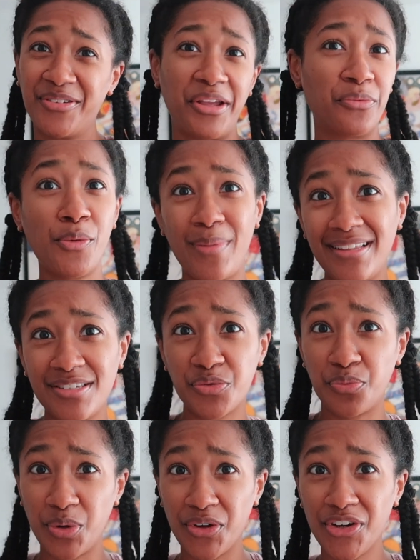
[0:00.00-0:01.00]
they're like, we'll make this
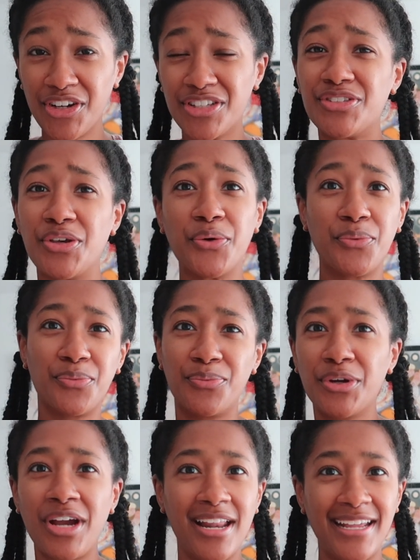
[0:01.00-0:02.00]
work. So
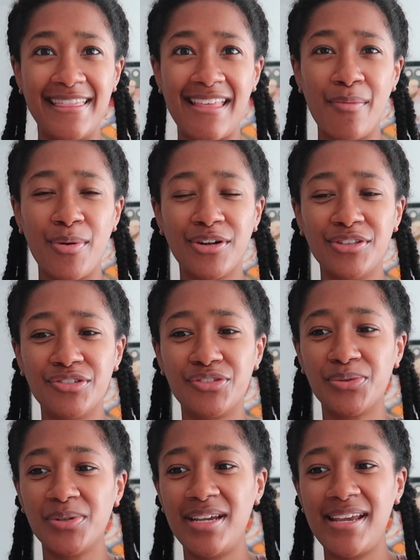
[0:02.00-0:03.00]
we're kind of in that part of the
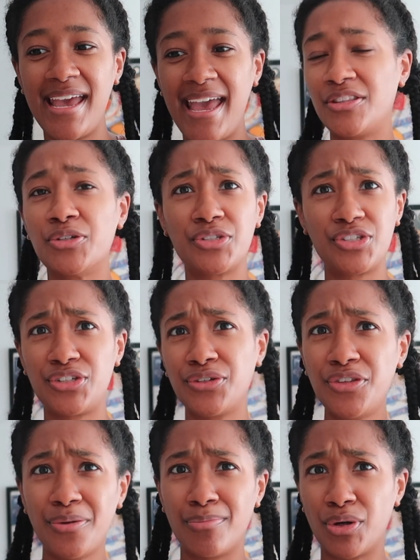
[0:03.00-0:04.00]
story. There's
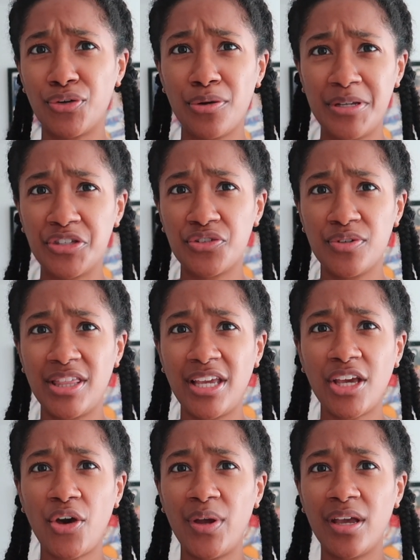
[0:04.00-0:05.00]
still the murder mystery
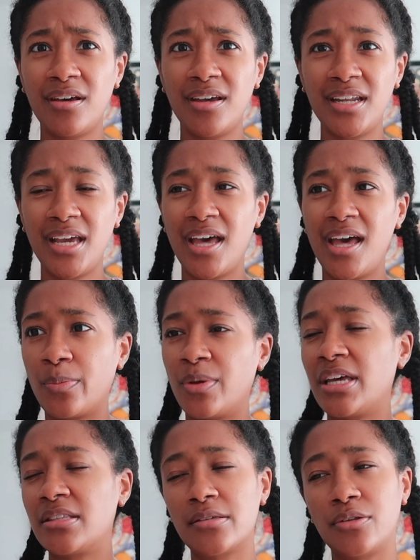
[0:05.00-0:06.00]
thing going on, but
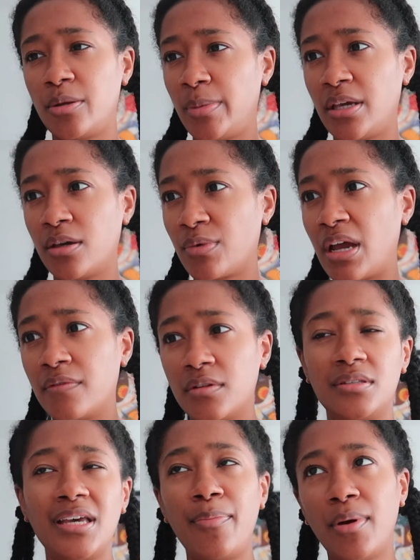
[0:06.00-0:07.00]
that's slowly being
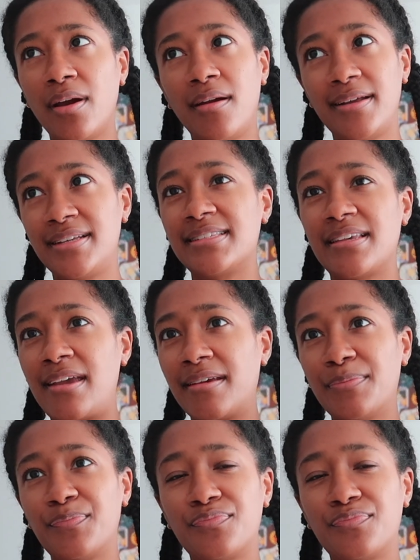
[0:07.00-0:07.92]
unraveled. That part is like